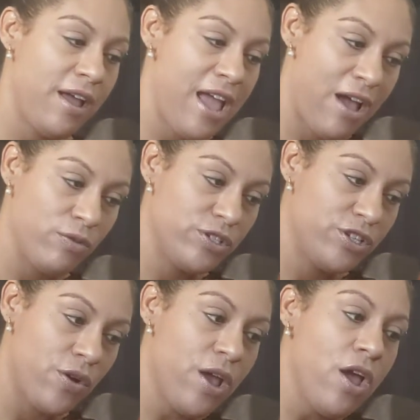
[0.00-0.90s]
out.
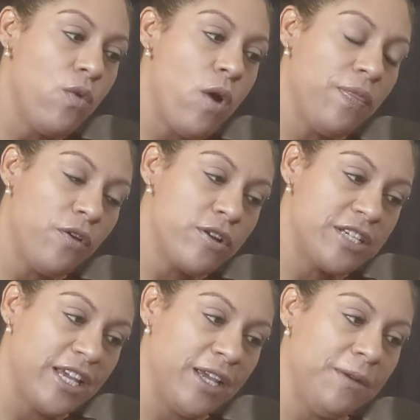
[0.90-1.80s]
So
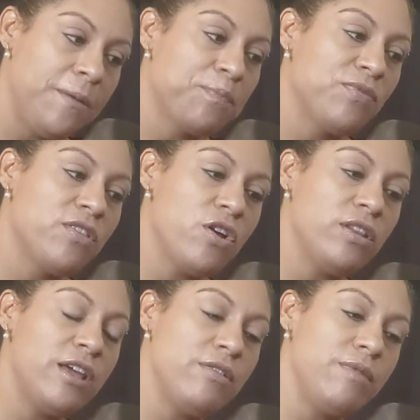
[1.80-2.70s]
113,
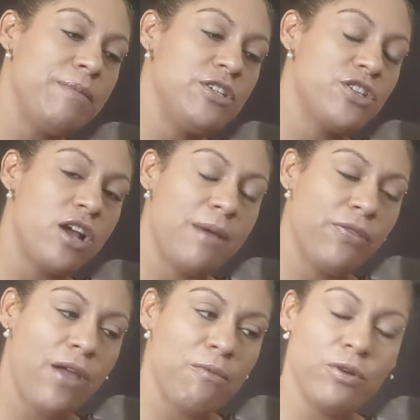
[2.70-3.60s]
let me just talk
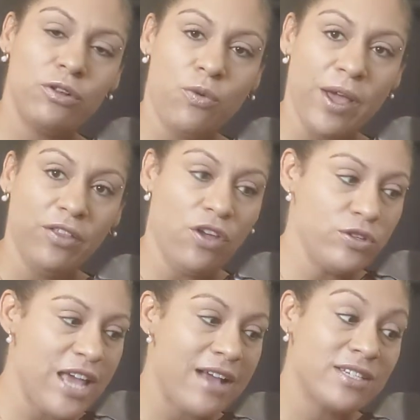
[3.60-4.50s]
about that real quick.
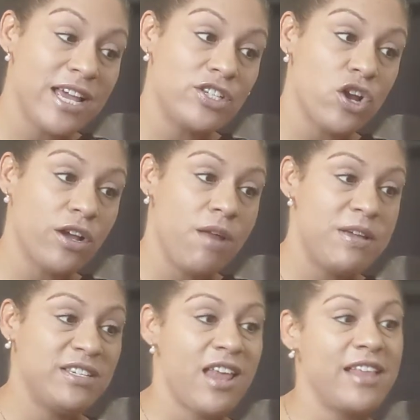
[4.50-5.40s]
Those accents are going to
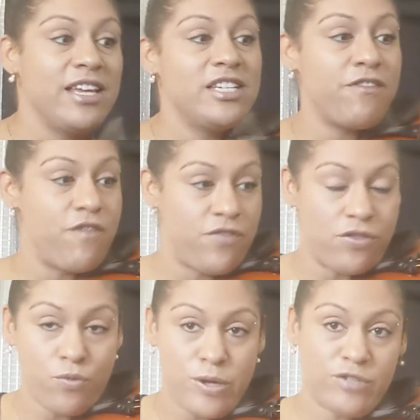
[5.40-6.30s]
be slightly different
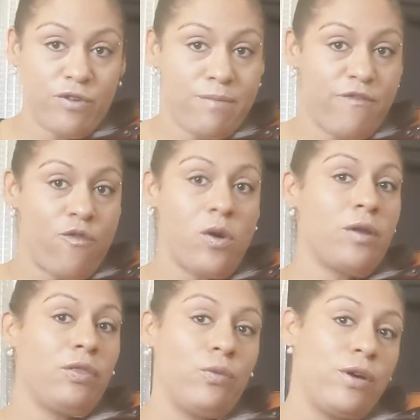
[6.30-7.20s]
than the ones from
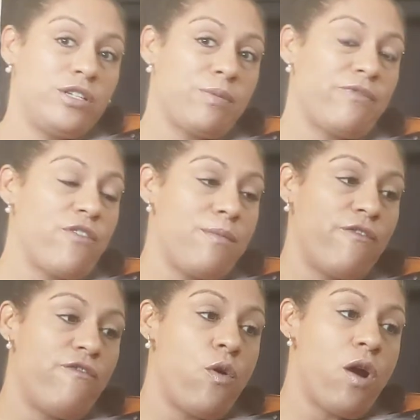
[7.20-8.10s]
before. The ones from
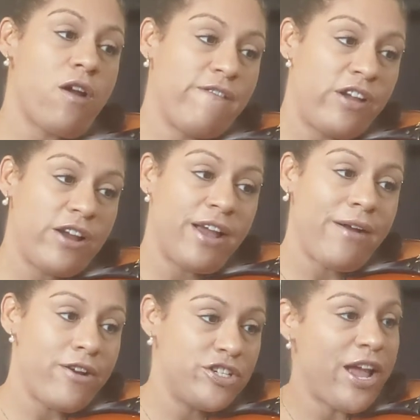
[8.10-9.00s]
before are very
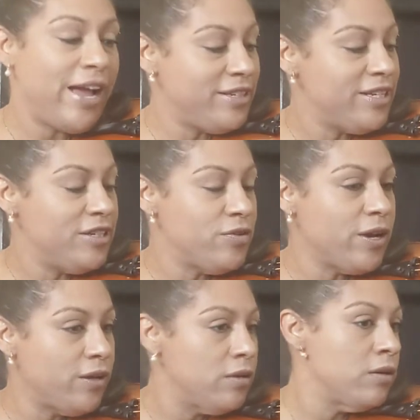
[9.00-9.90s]
harsh accents,
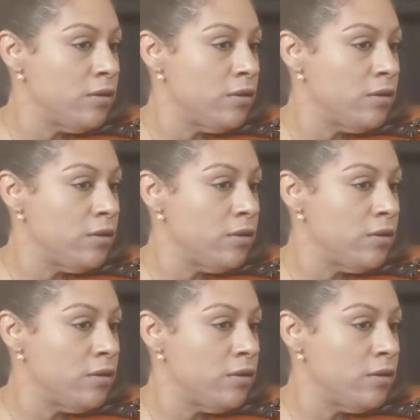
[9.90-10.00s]
right?